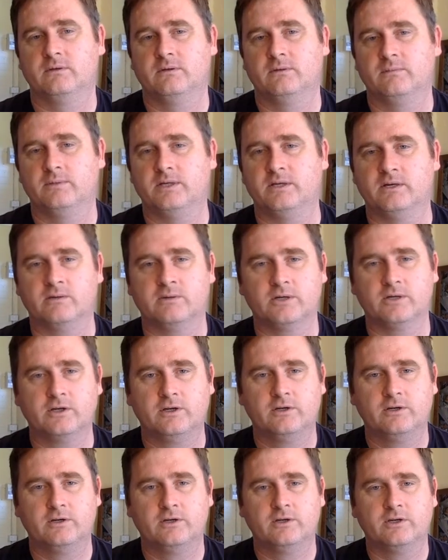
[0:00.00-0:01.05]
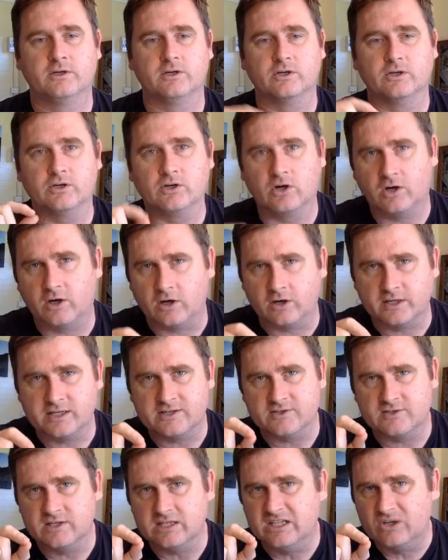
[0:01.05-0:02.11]
But you know what? God
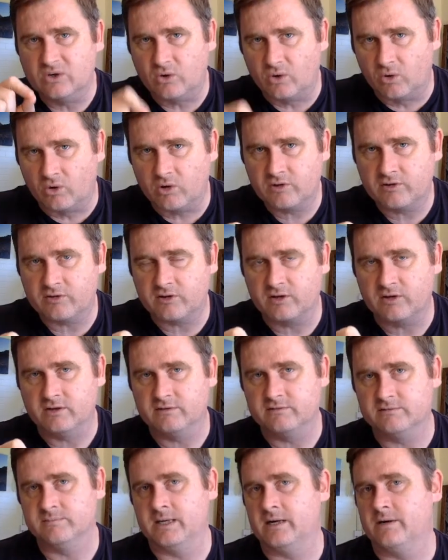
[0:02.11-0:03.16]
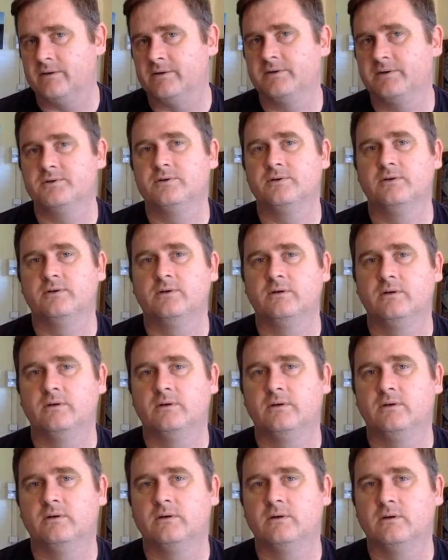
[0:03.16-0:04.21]
is the author of marriage.
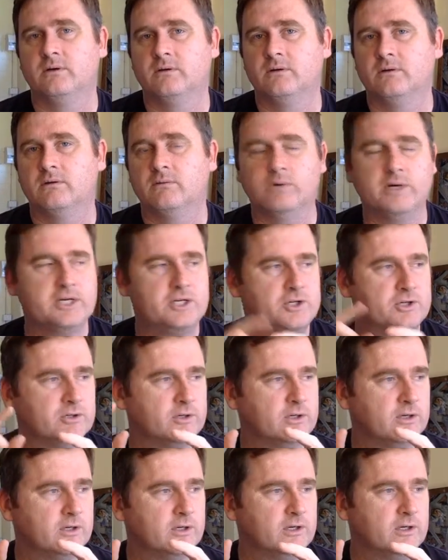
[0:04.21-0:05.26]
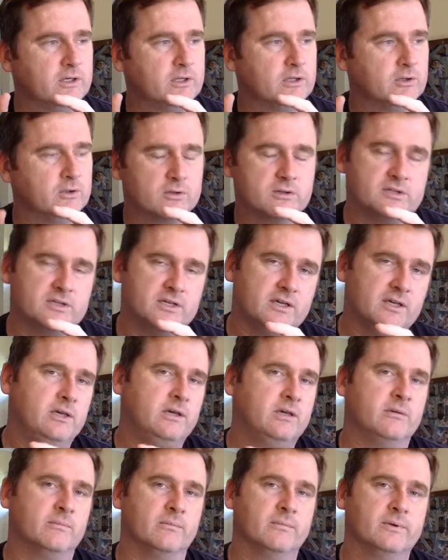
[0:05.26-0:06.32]
We should look to
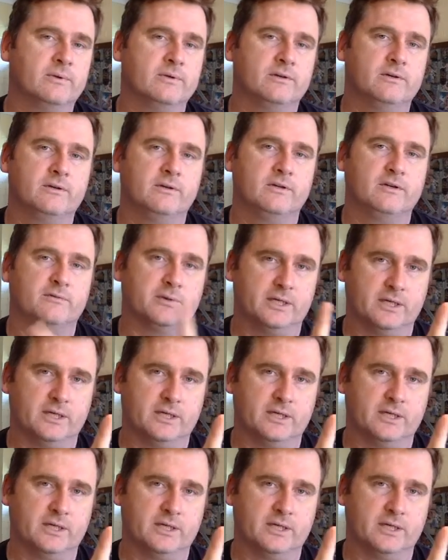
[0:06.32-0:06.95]
him if we're